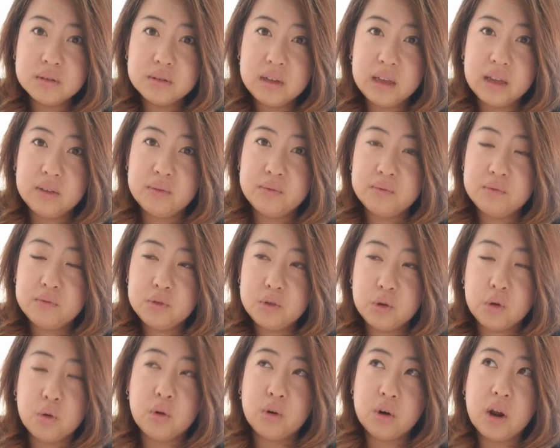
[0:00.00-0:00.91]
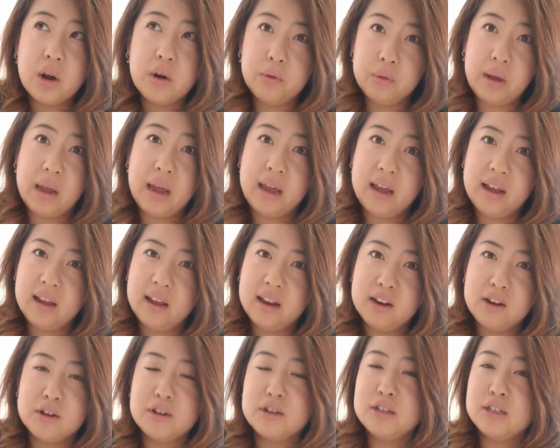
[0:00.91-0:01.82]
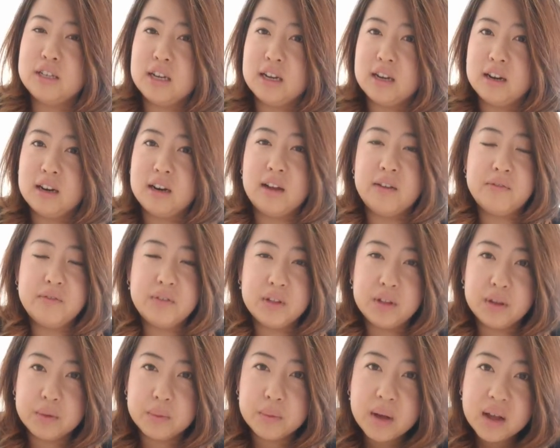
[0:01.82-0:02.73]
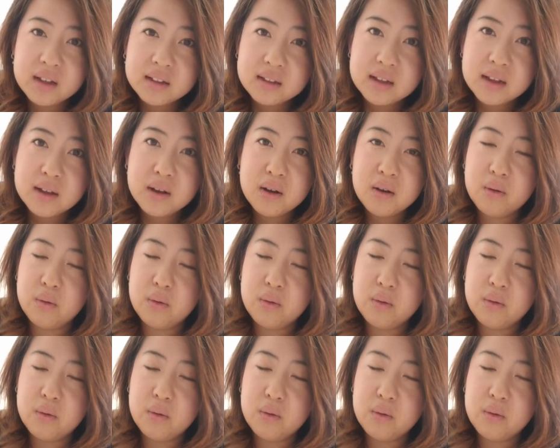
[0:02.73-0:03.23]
If you're not okay and you're sick and not feeling well,